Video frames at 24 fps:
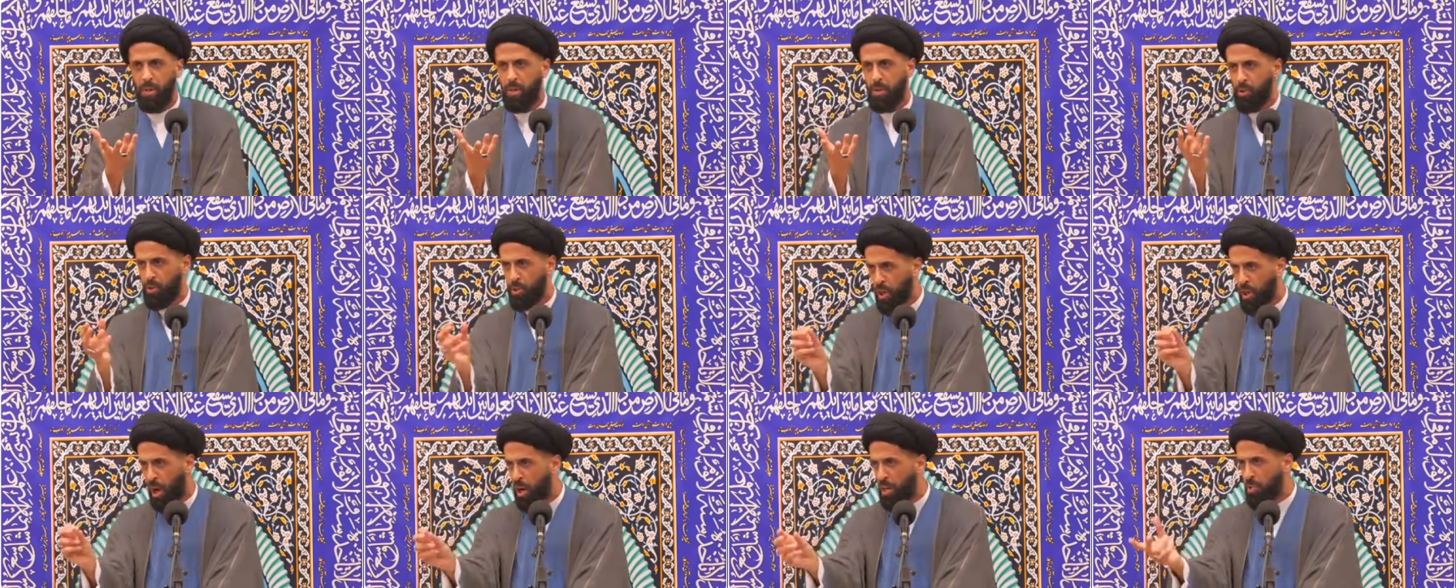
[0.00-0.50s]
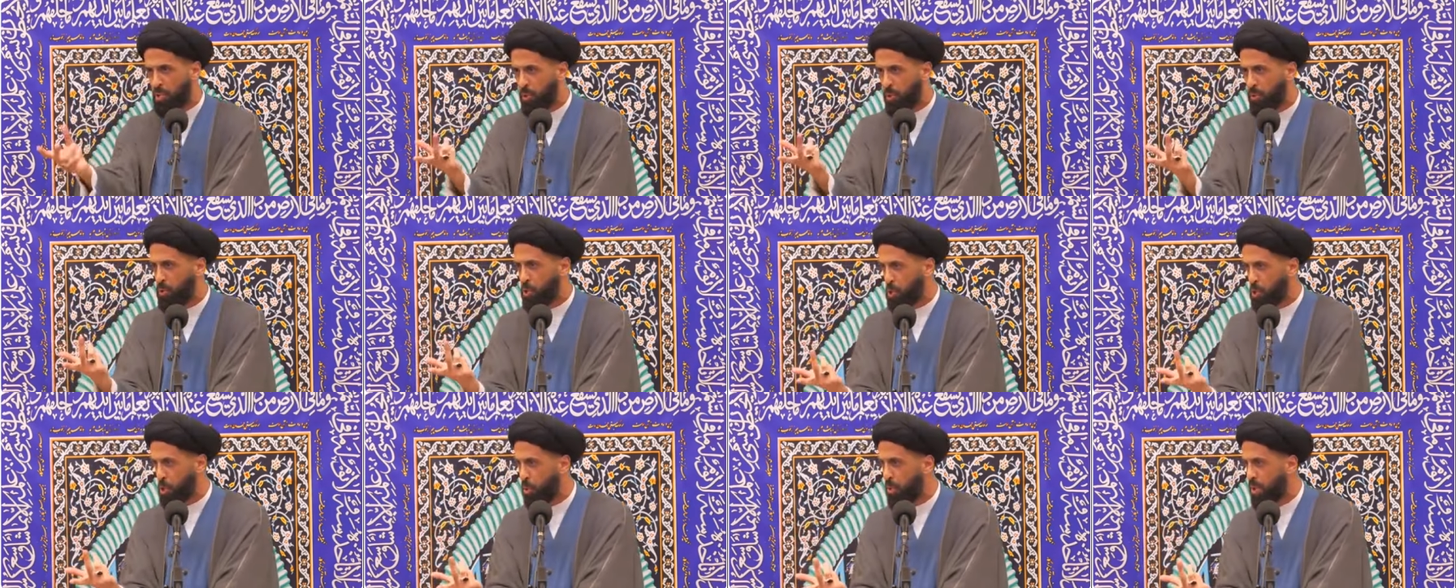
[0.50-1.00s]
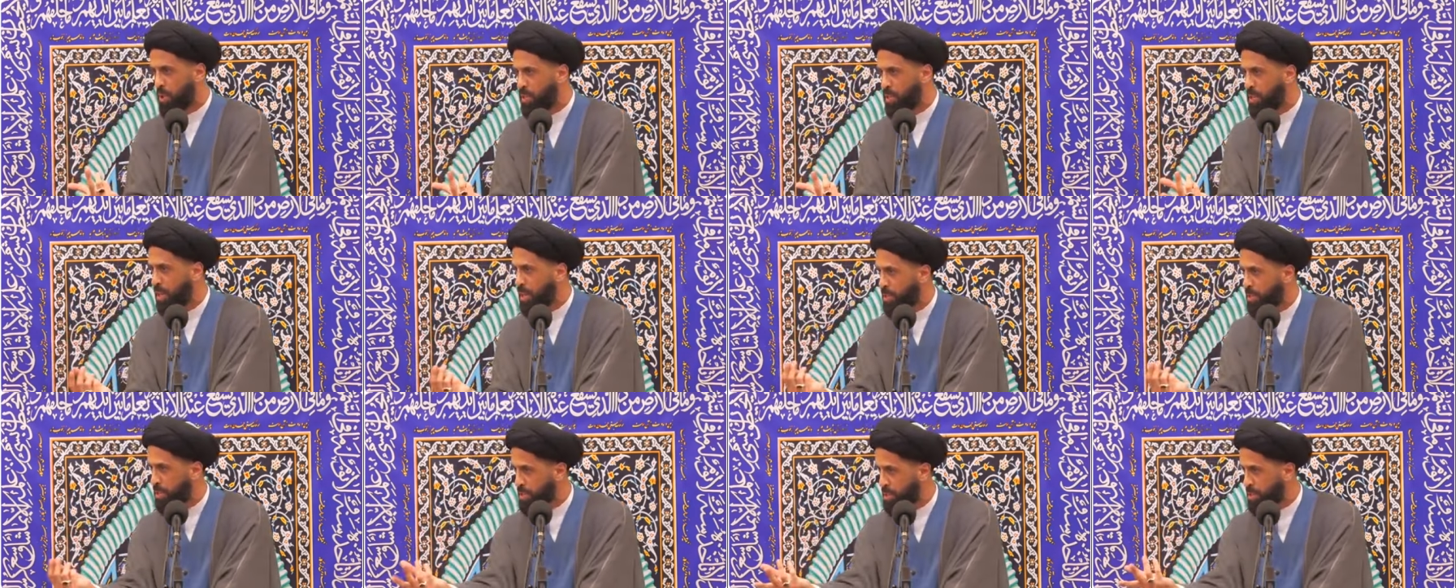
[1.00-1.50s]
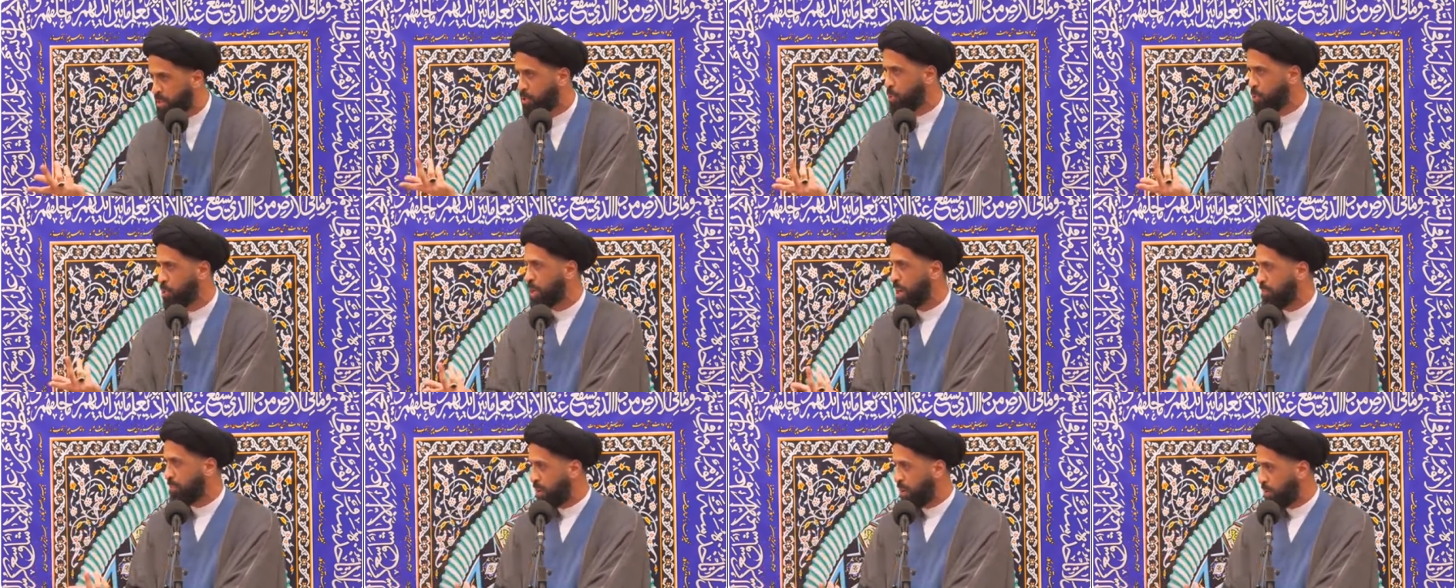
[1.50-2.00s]
You know, dogs don't show their teeth until you
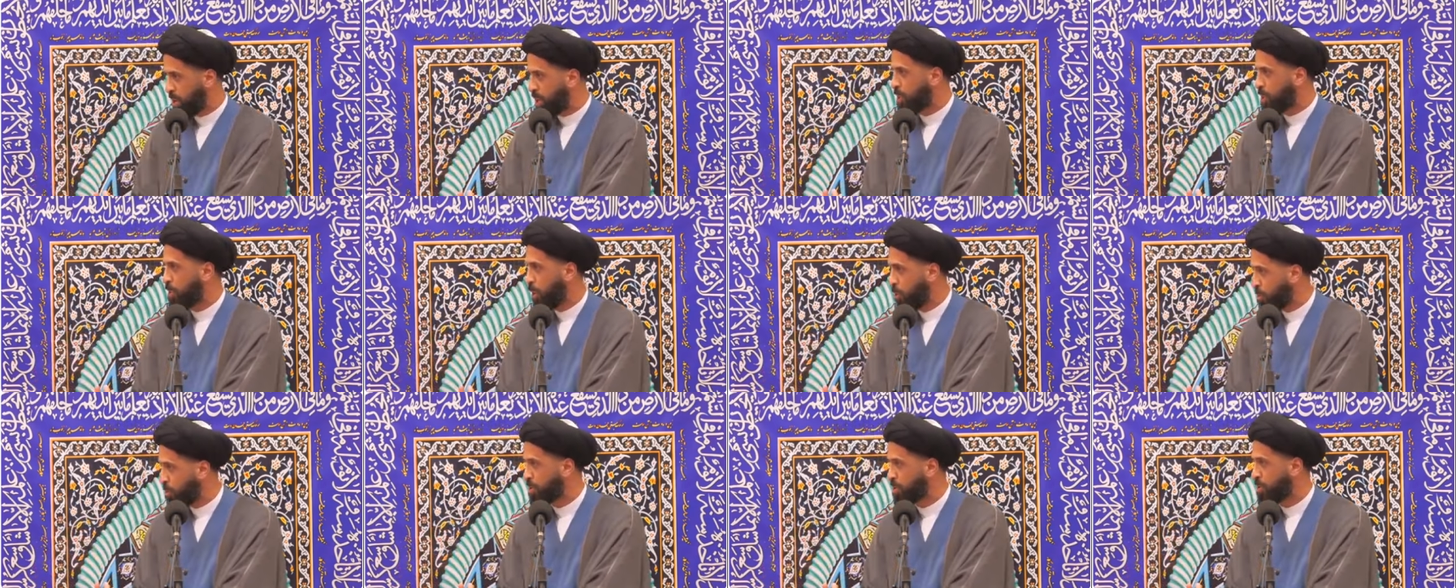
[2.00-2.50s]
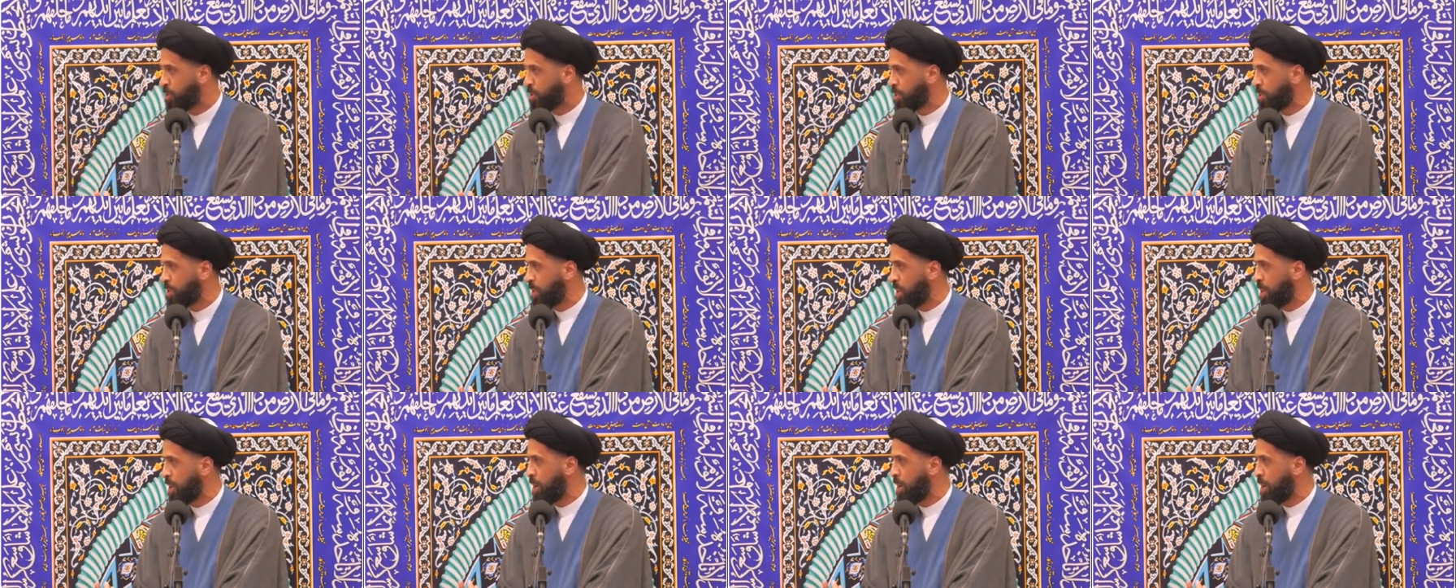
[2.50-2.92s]
get very close.